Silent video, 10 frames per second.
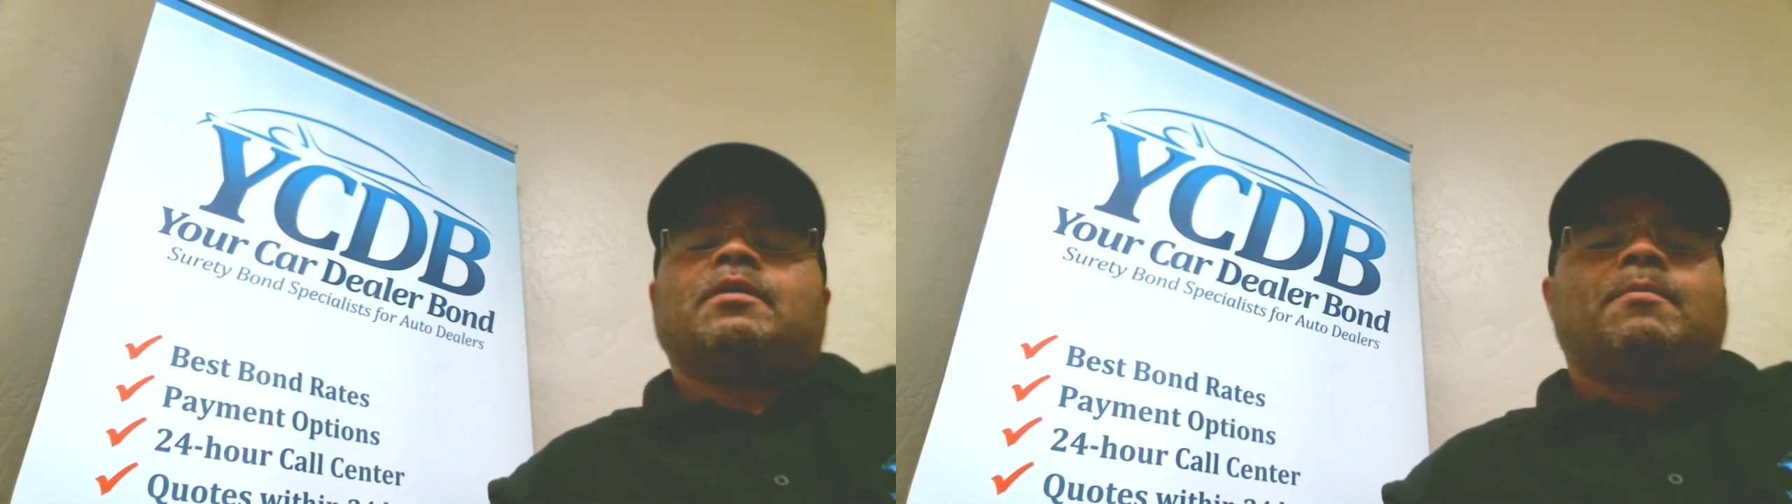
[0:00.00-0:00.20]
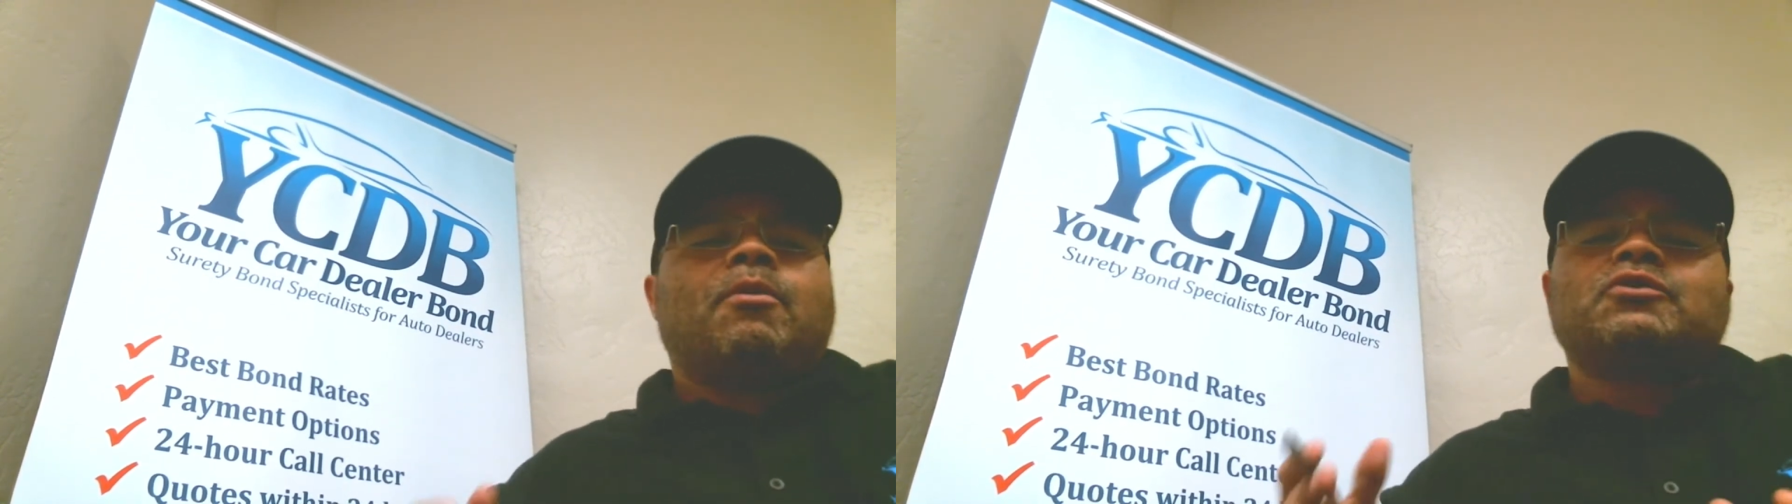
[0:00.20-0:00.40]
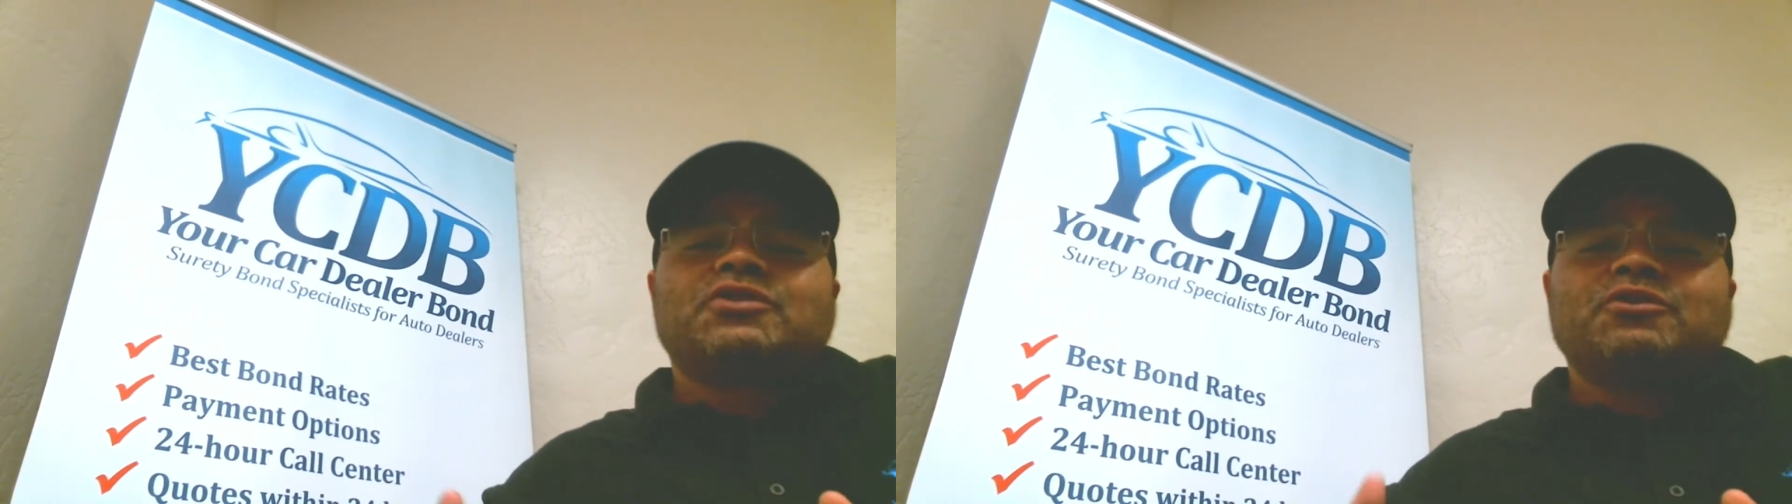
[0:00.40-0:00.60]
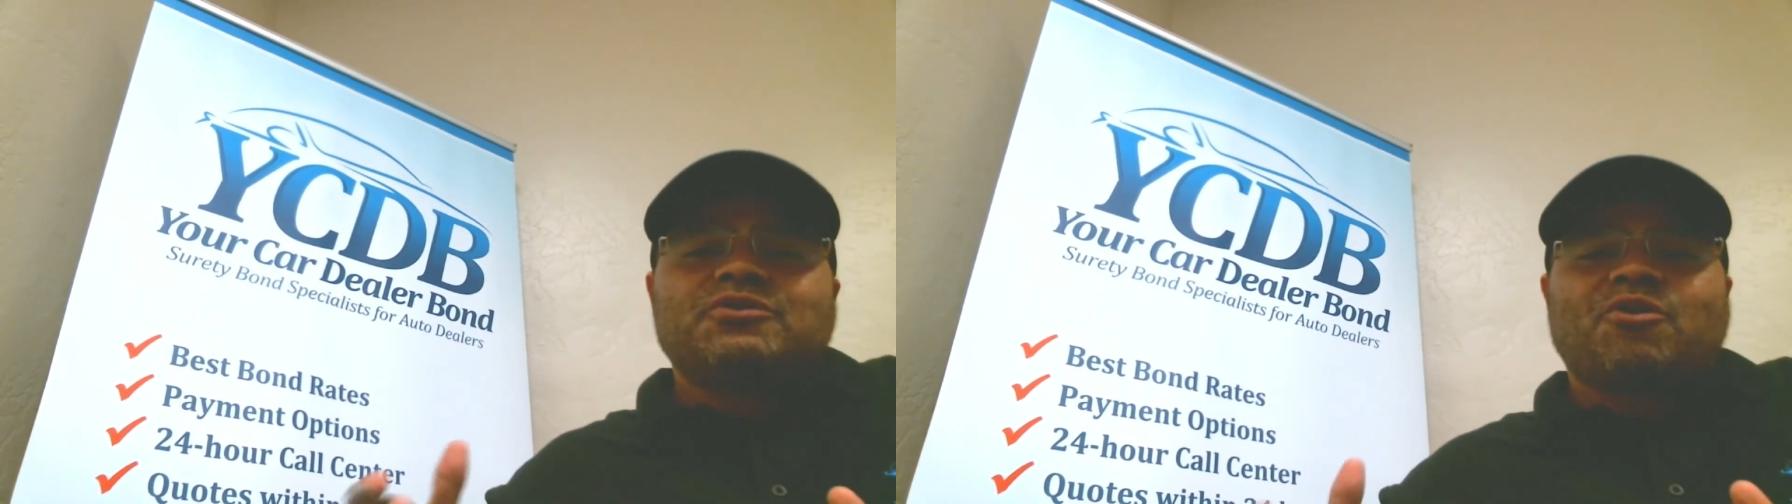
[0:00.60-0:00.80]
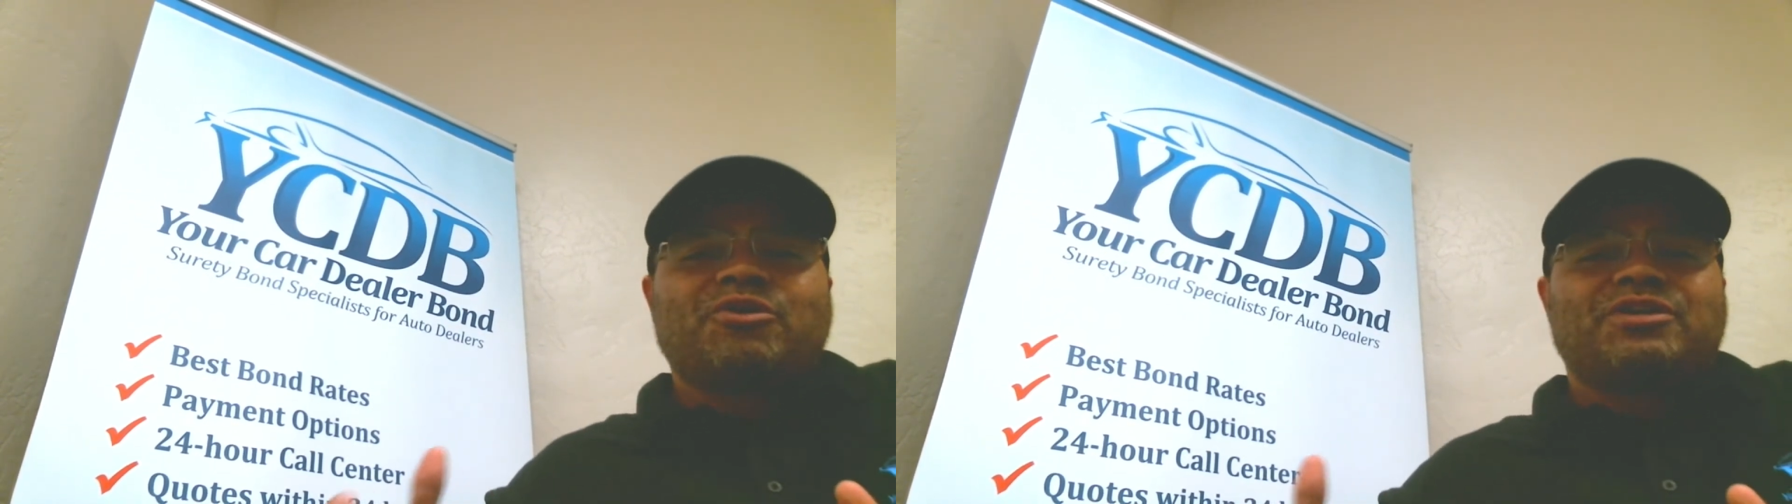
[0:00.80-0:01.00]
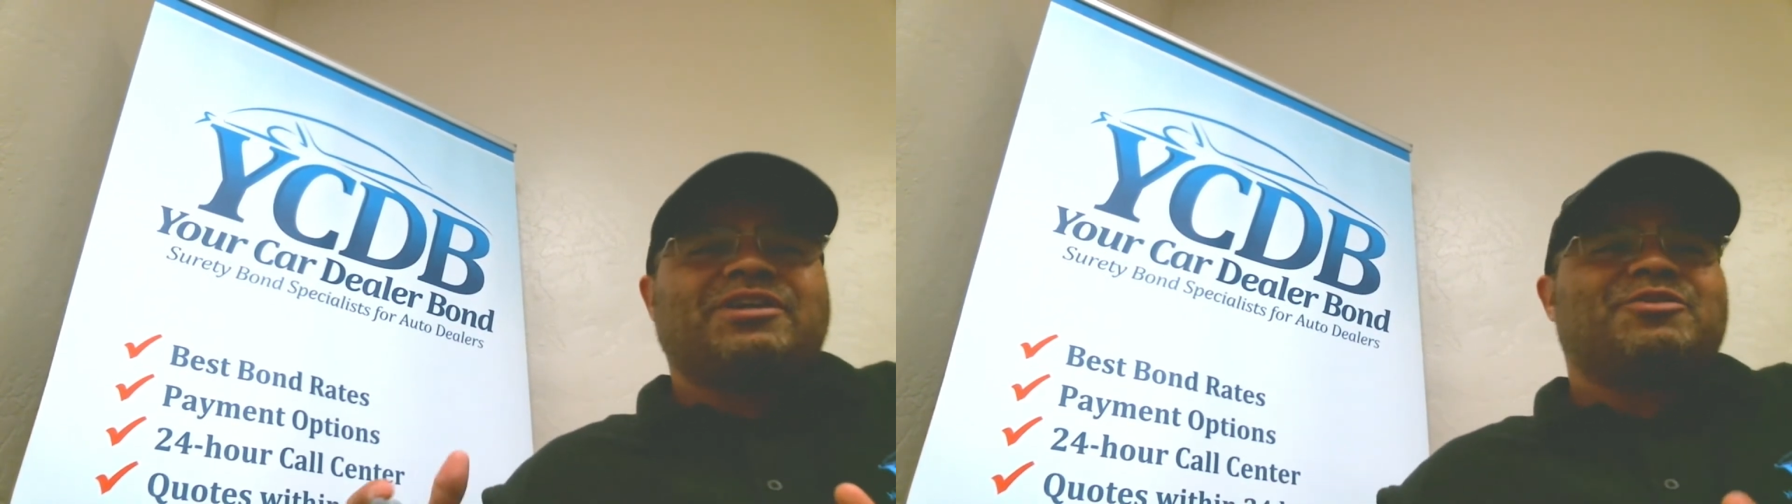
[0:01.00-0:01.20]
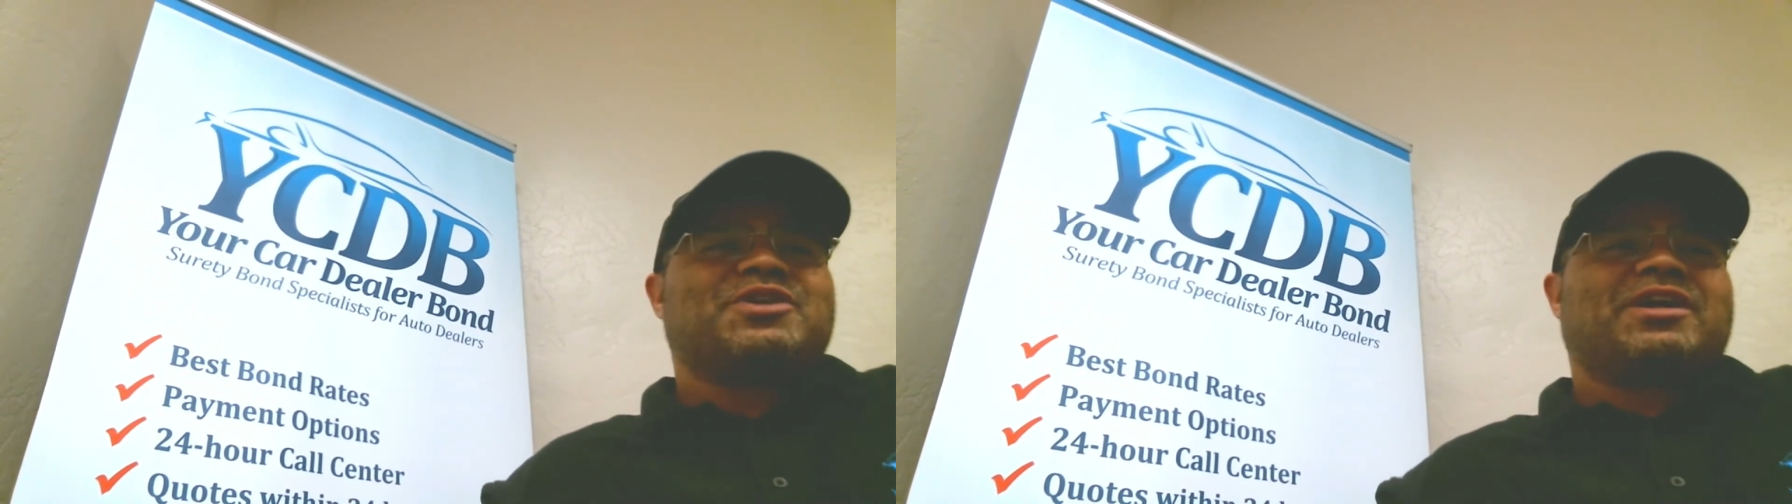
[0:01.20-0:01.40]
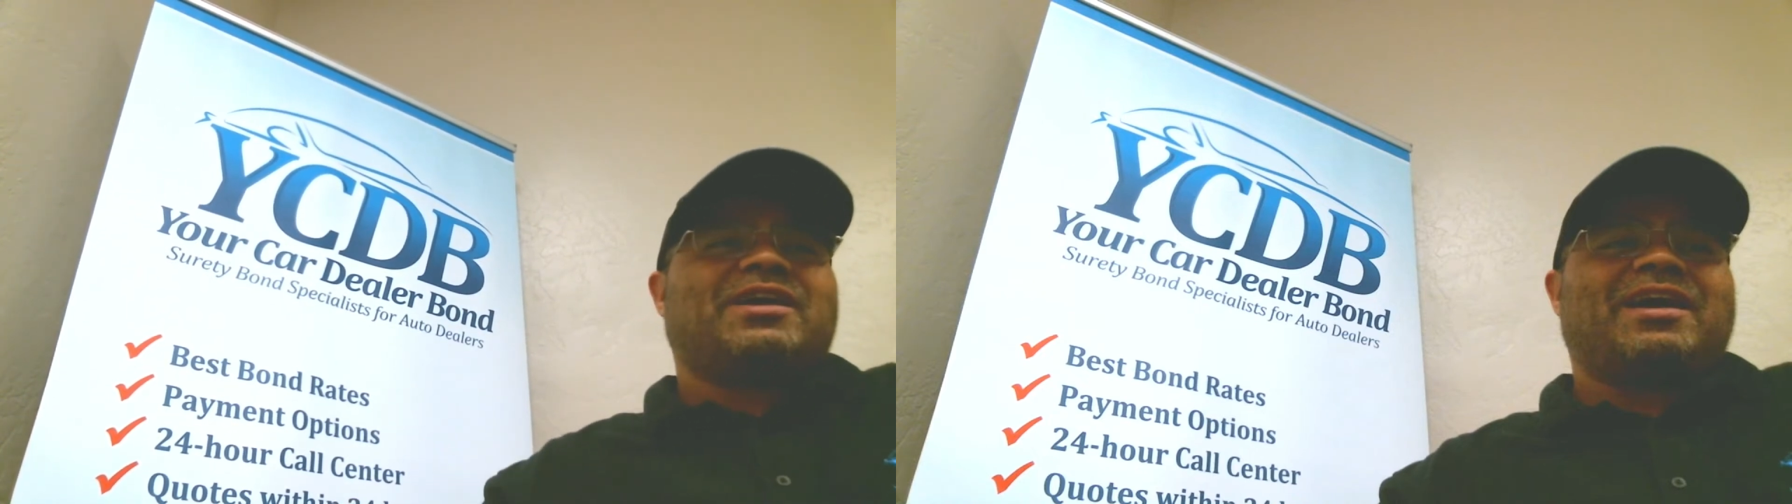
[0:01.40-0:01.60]
most used car dealers
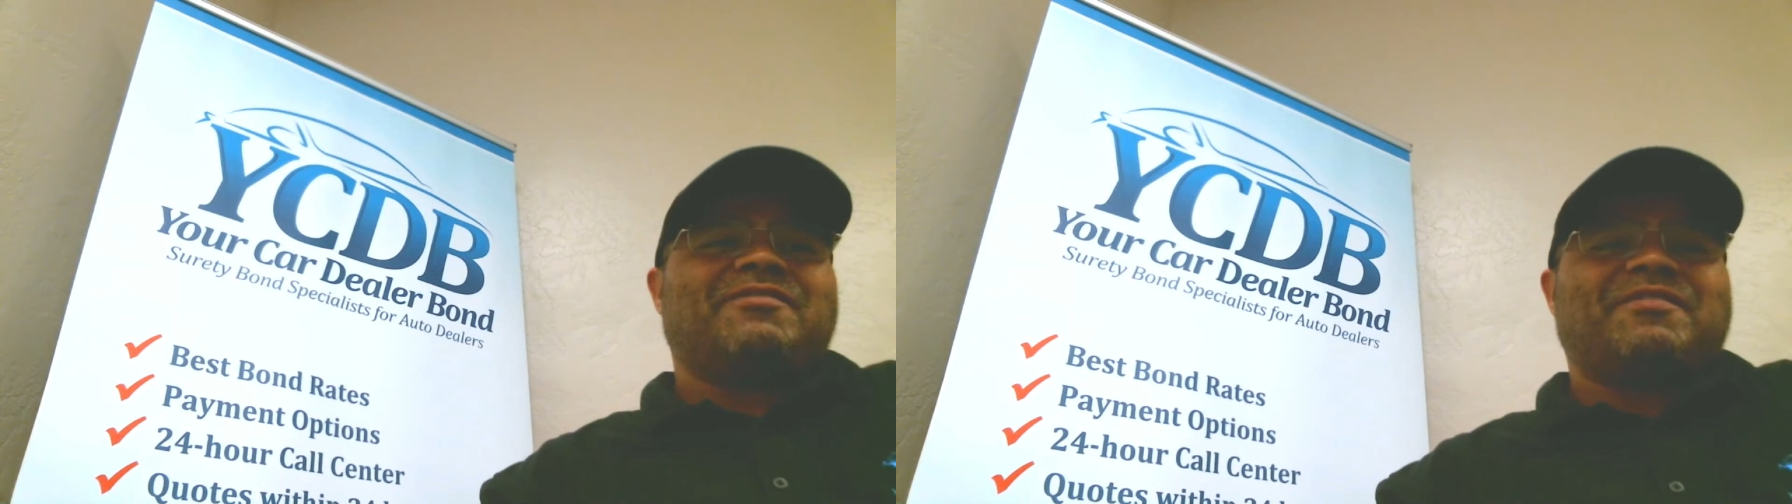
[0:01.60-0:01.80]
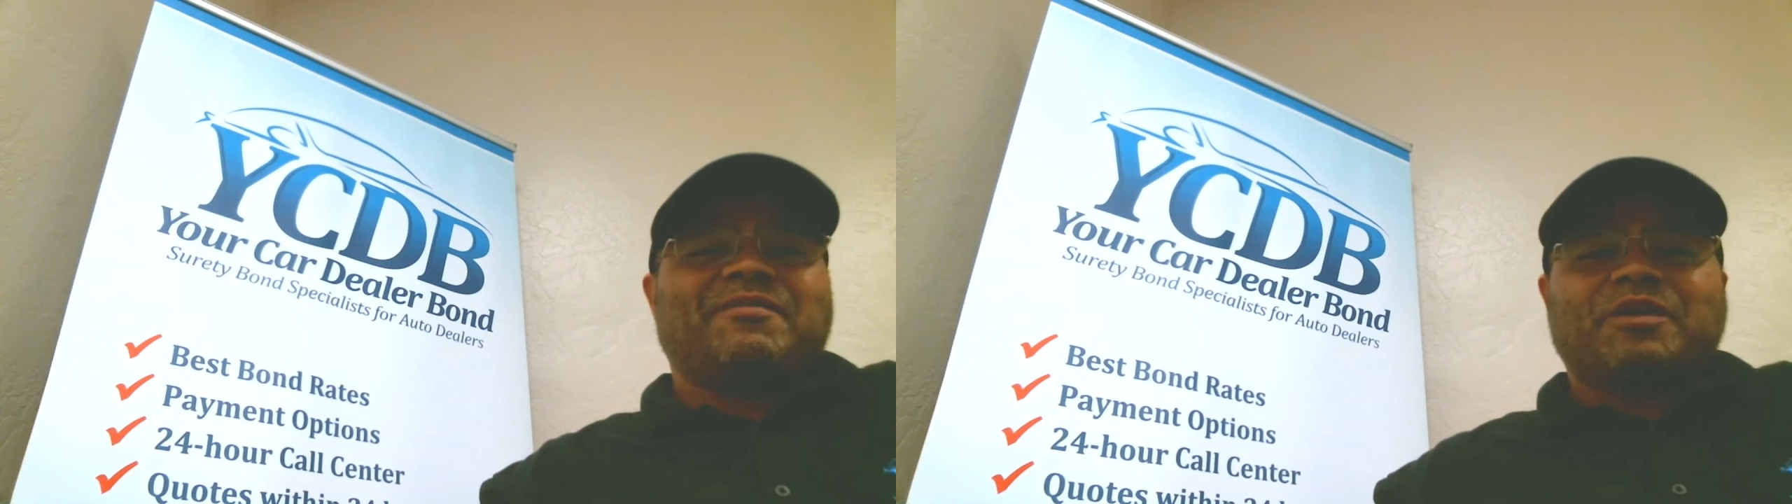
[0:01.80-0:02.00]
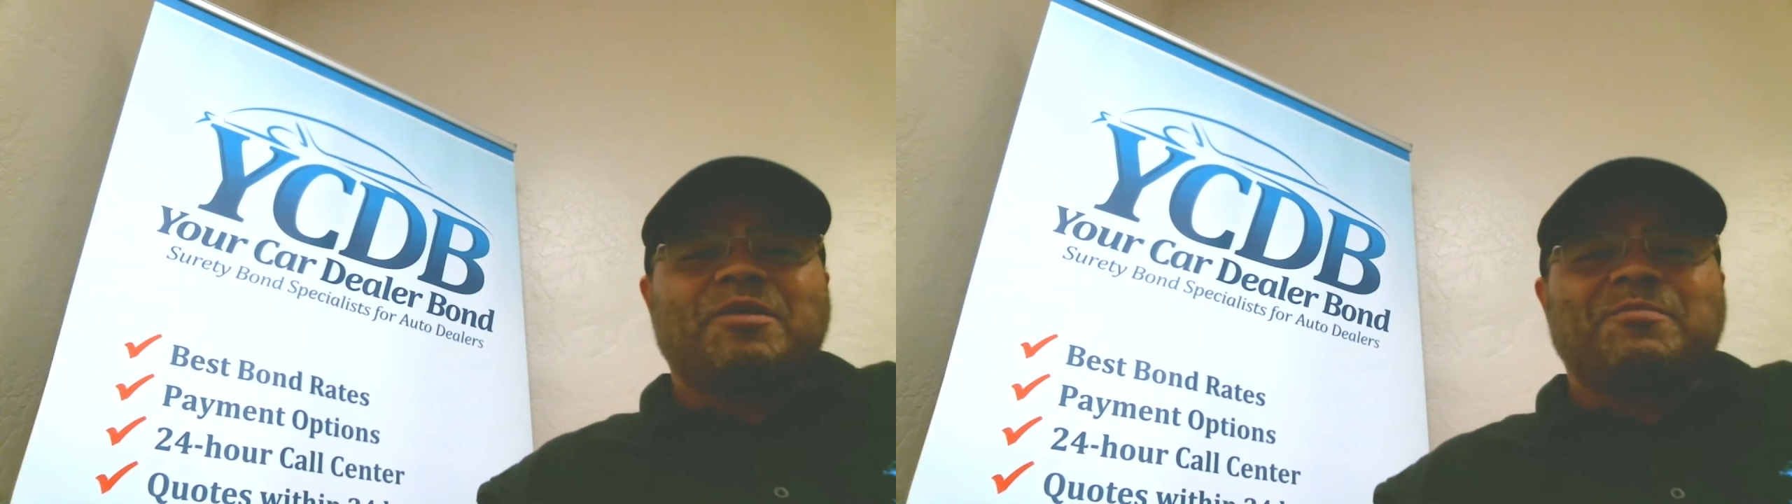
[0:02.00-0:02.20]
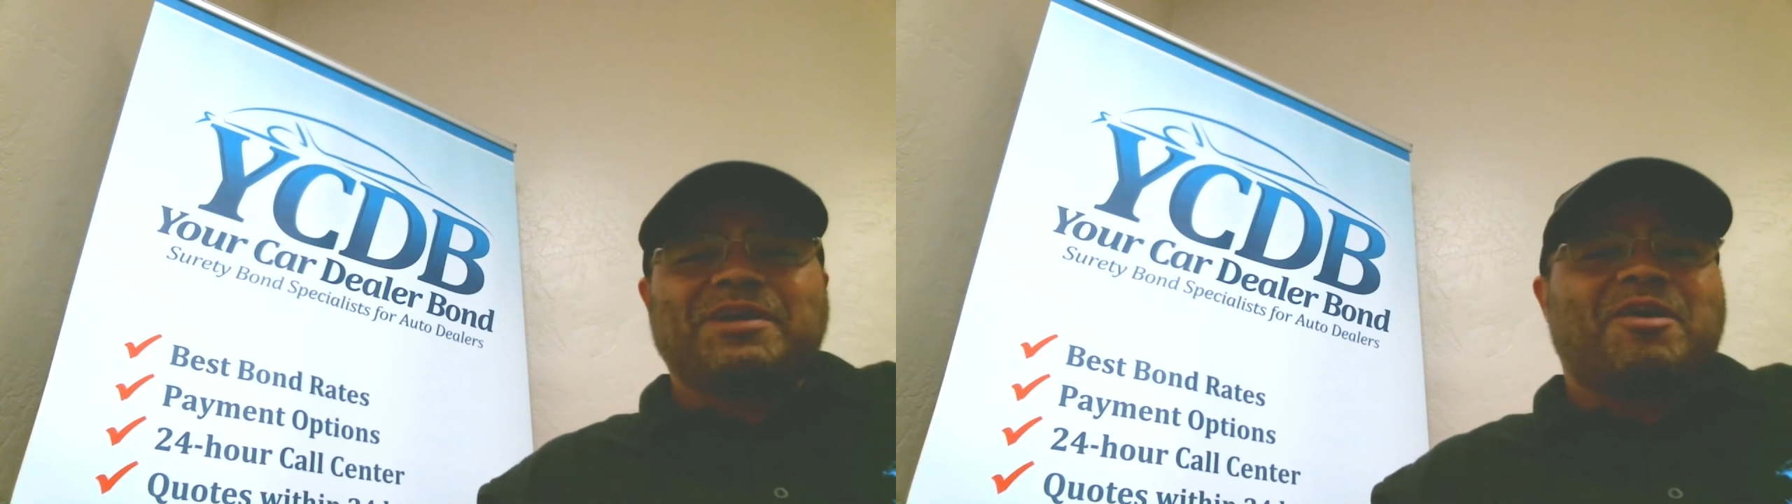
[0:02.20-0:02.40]
I have ever come in